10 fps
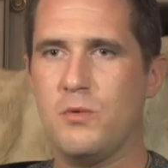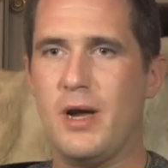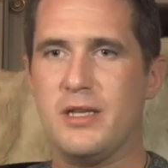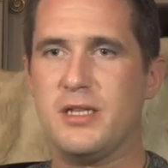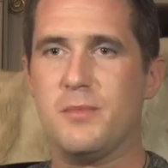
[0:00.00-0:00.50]

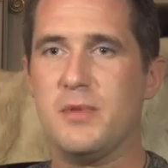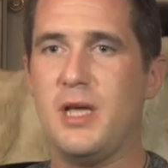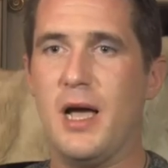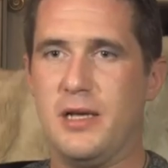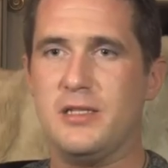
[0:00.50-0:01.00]
Right. Sim-
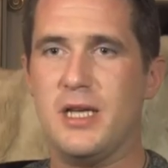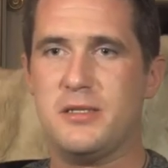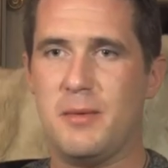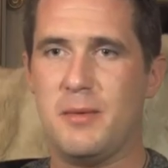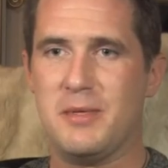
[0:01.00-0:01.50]
yeah.
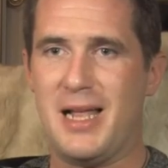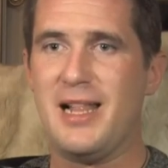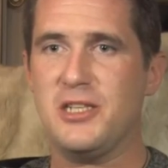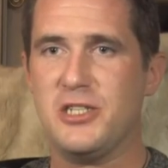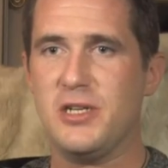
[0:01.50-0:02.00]
same
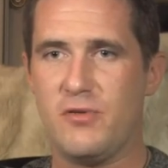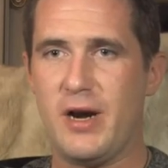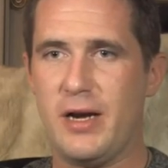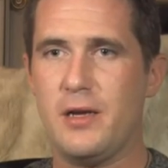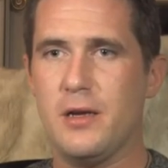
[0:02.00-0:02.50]
analogy,
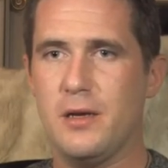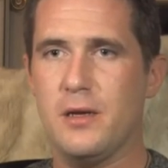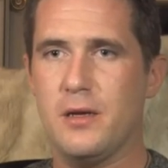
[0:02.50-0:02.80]
right?